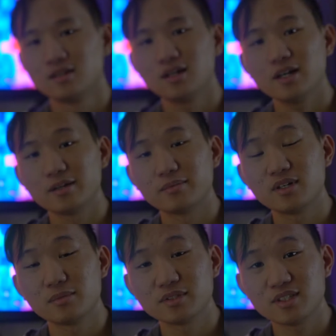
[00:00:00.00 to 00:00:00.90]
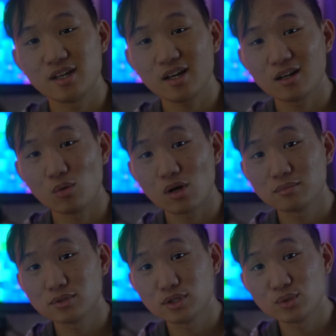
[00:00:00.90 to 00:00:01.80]
Hi, my name is Tak, and
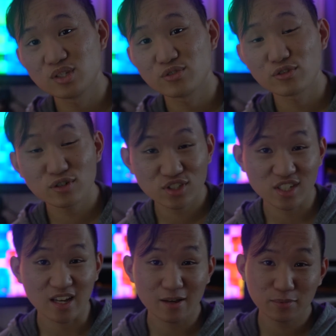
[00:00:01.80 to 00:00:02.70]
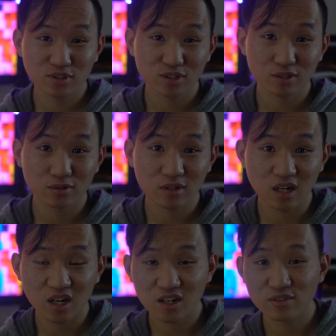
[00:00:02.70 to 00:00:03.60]
welcome to the first episode
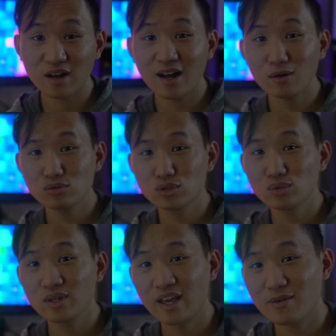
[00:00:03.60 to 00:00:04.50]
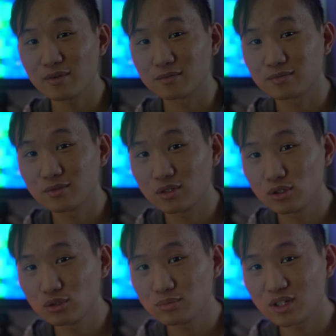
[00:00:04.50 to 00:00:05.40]
of How to Camera, the
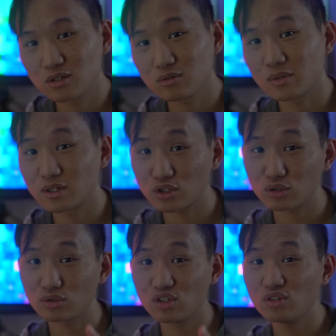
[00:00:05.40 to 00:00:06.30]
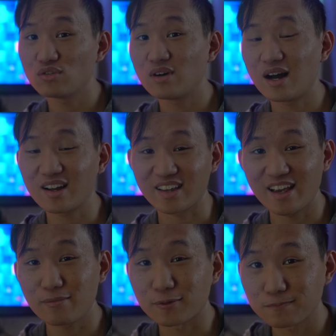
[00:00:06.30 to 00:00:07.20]
YouTube channel where I show you how to
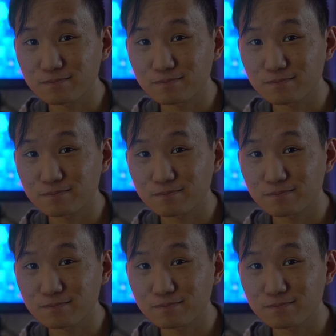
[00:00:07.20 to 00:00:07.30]
camera.